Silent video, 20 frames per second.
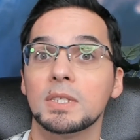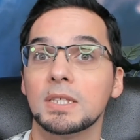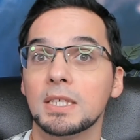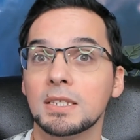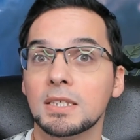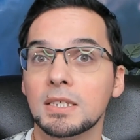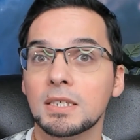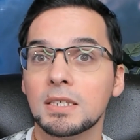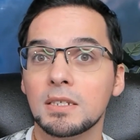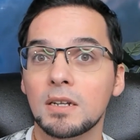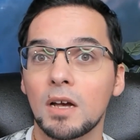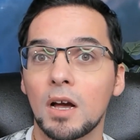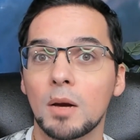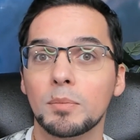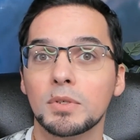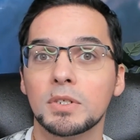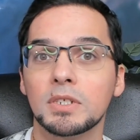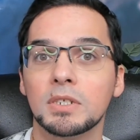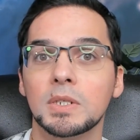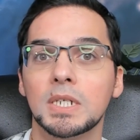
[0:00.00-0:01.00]
this is an
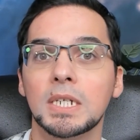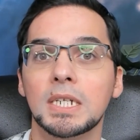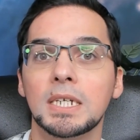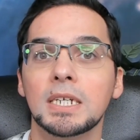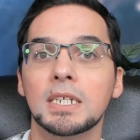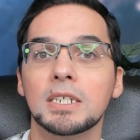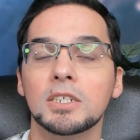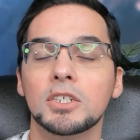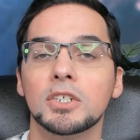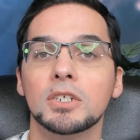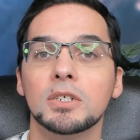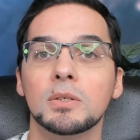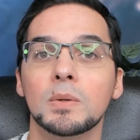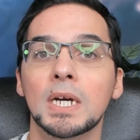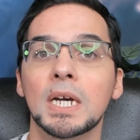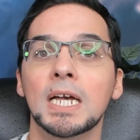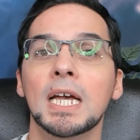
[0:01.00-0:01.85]
opportunity to